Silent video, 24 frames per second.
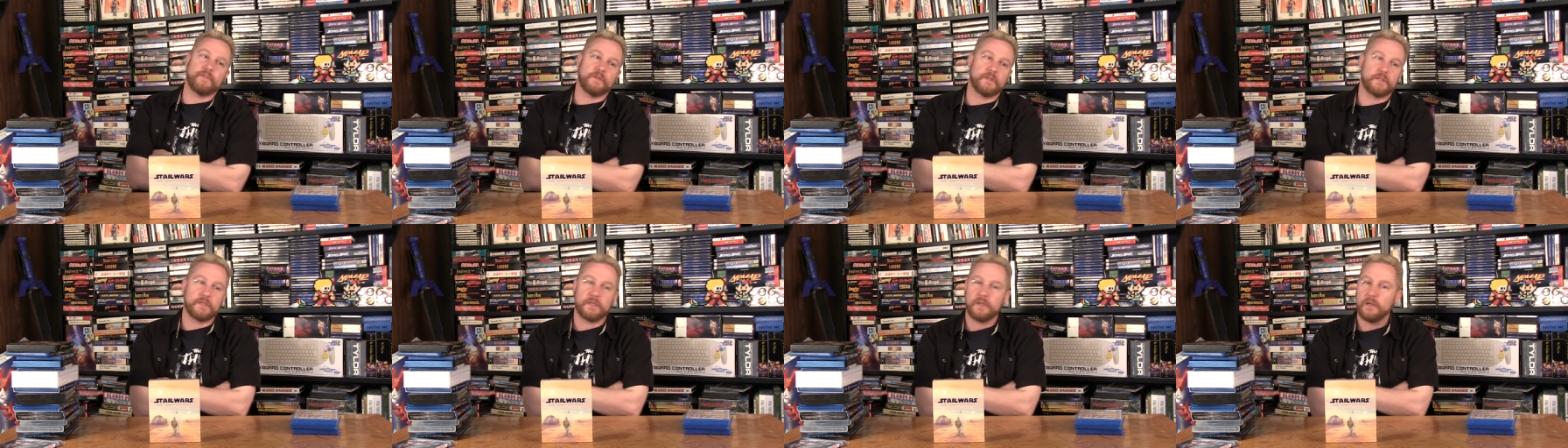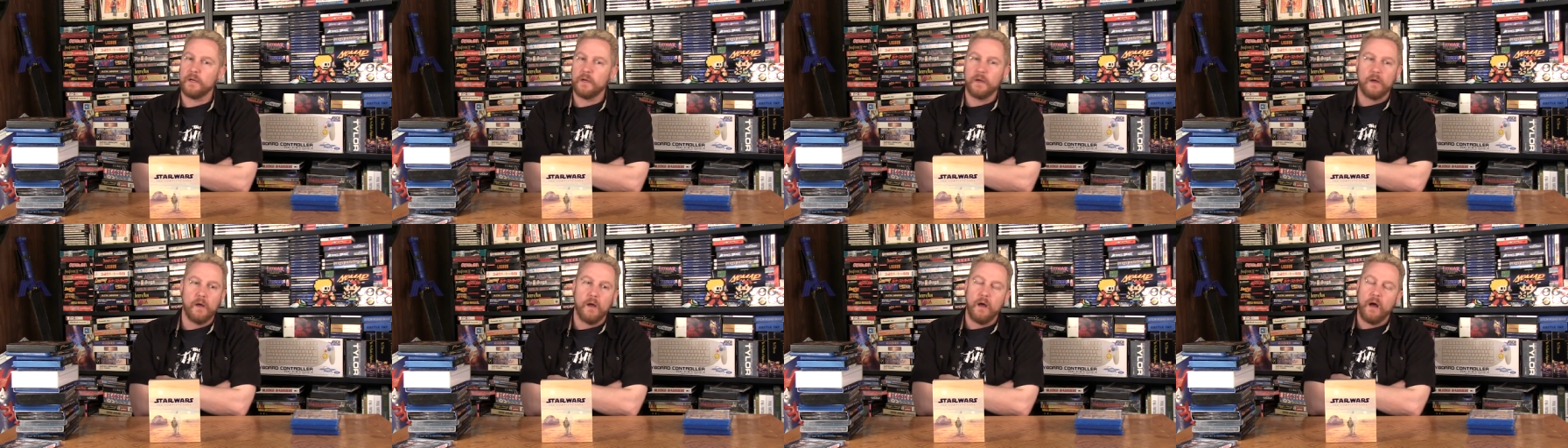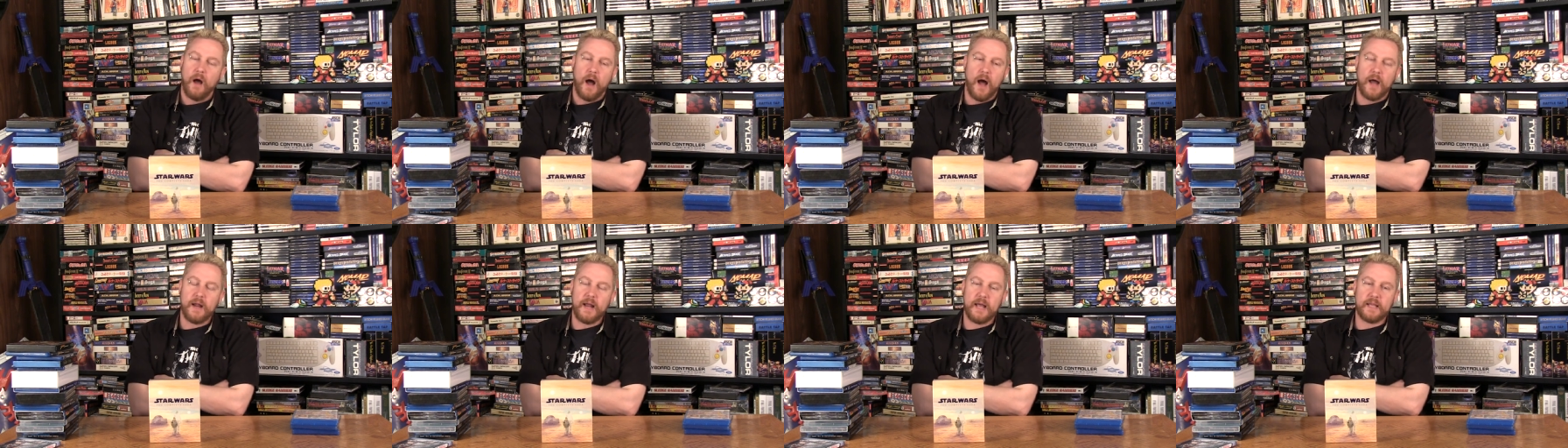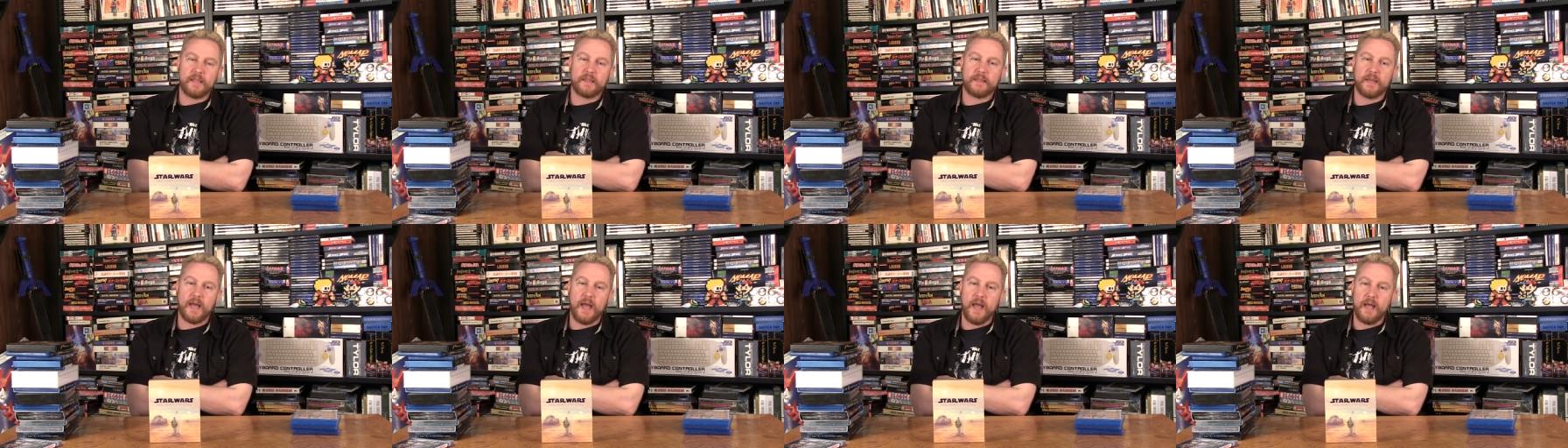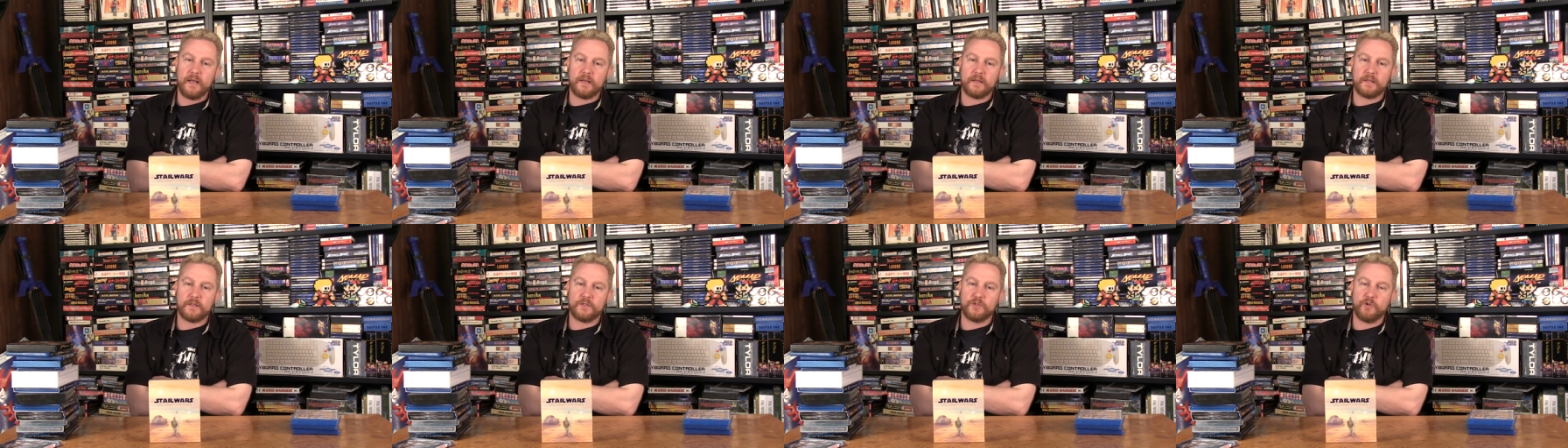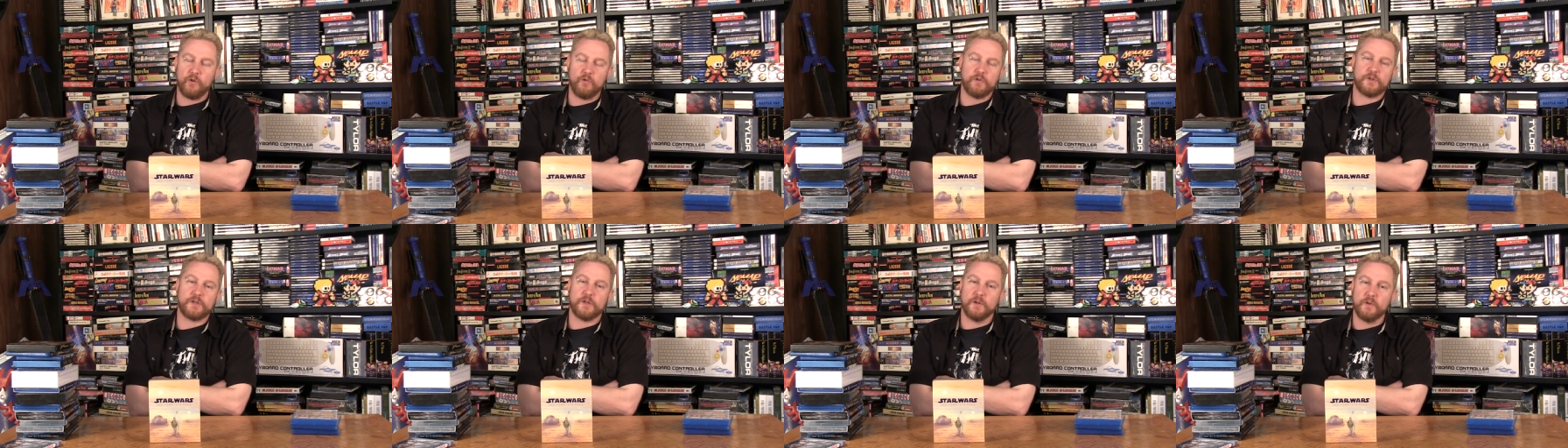And, and I thank
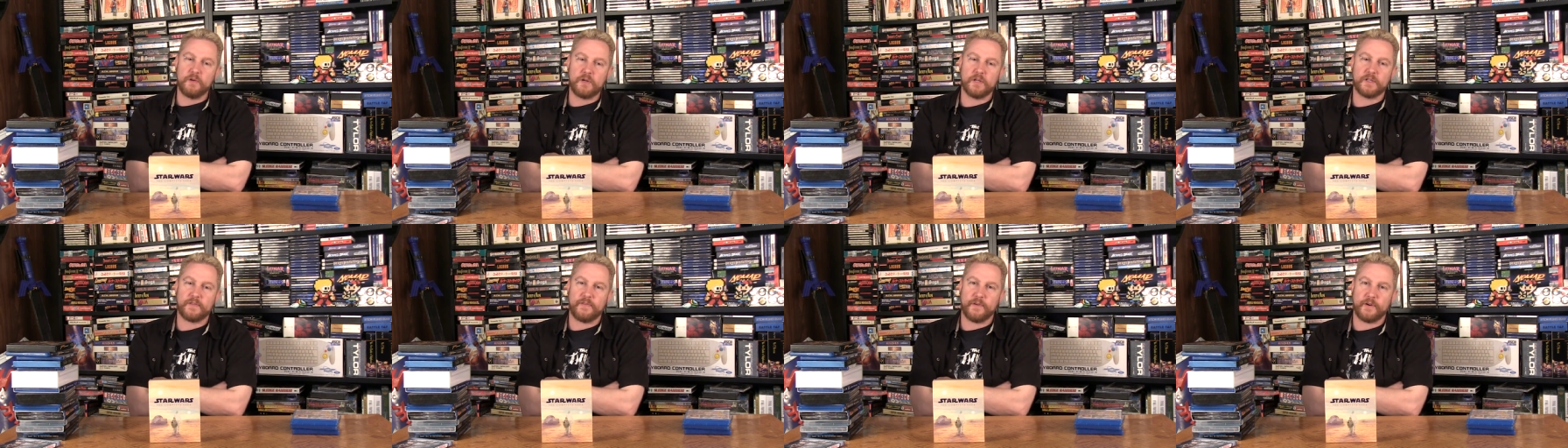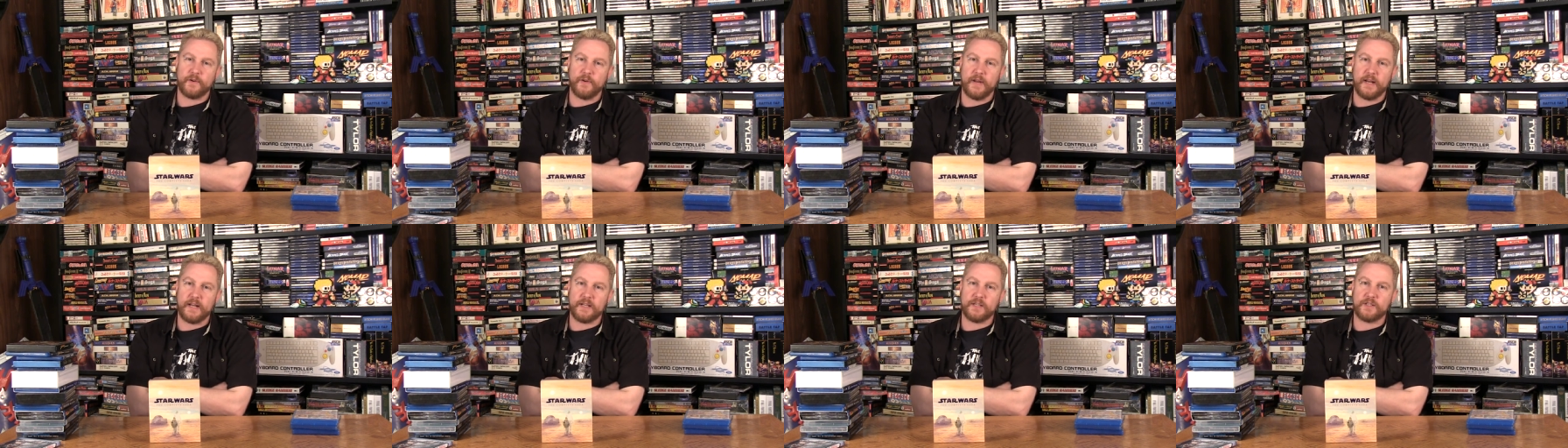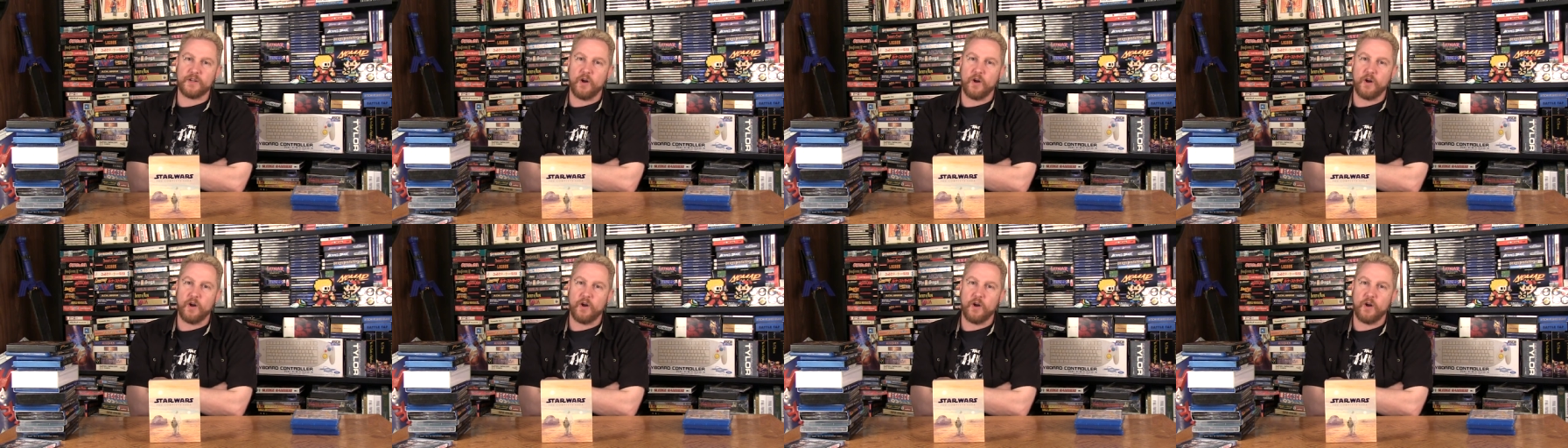George Lucas for creating